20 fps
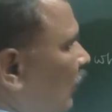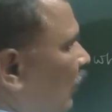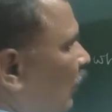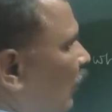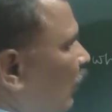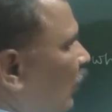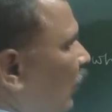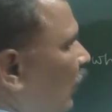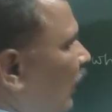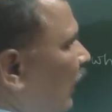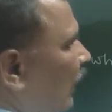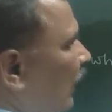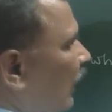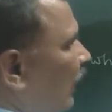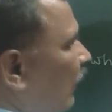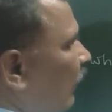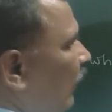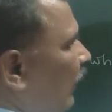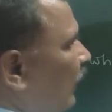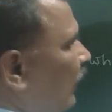Put in
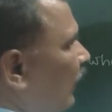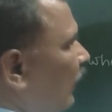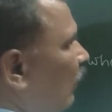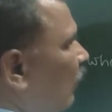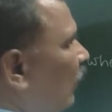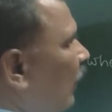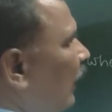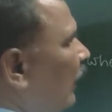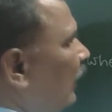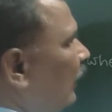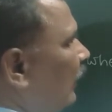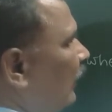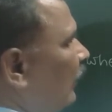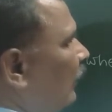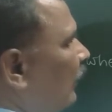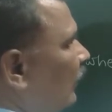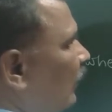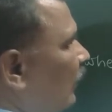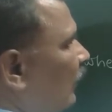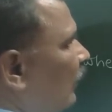equation 1.
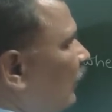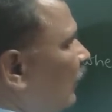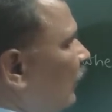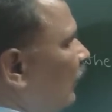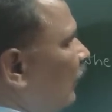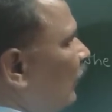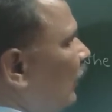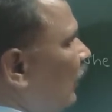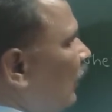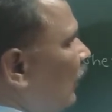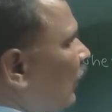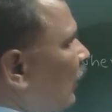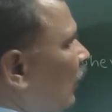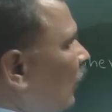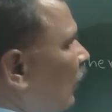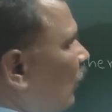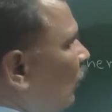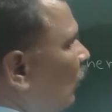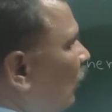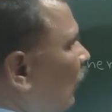
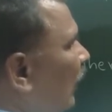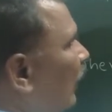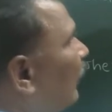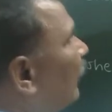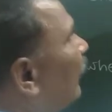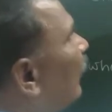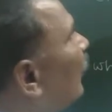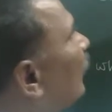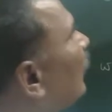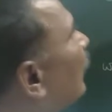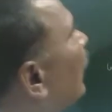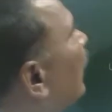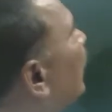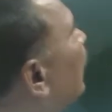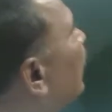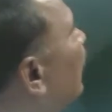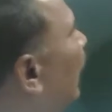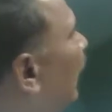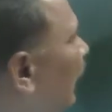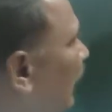What you have to get
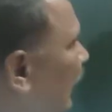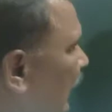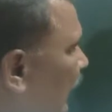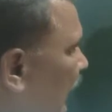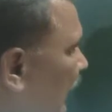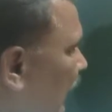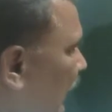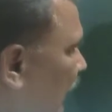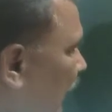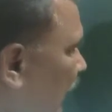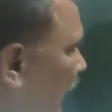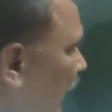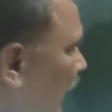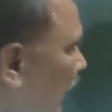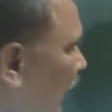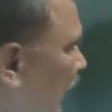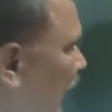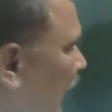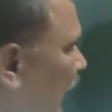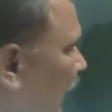that?
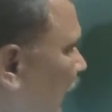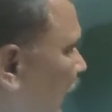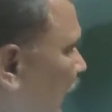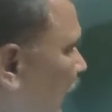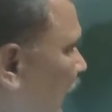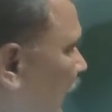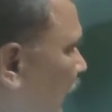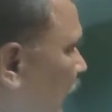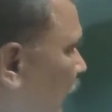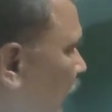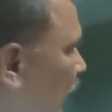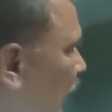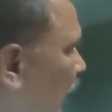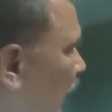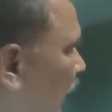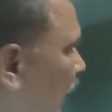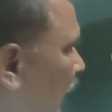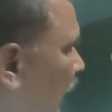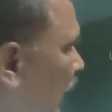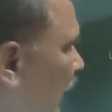E
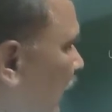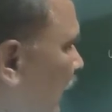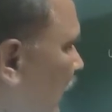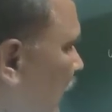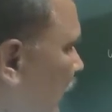bar